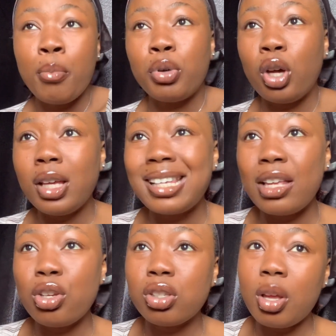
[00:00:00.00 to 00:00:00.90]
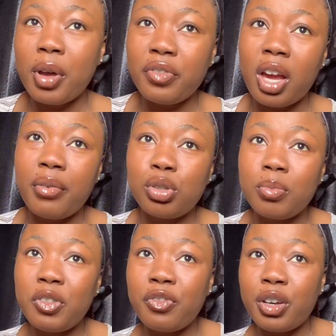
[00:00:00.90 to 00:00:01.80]
because I know some of you are
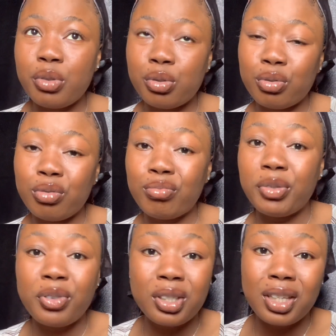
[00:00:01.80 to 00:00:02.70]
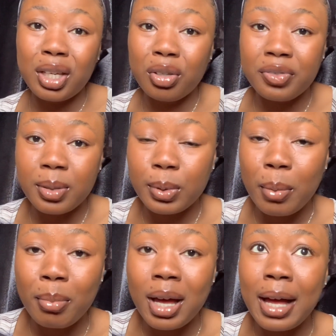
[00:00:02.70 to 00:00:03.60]
resuming very soon, before the end of
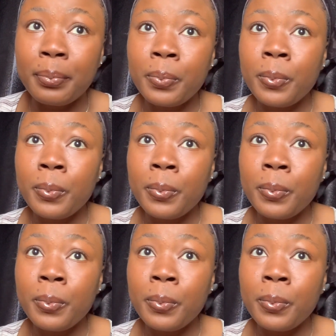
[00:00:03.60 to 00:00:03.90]
September,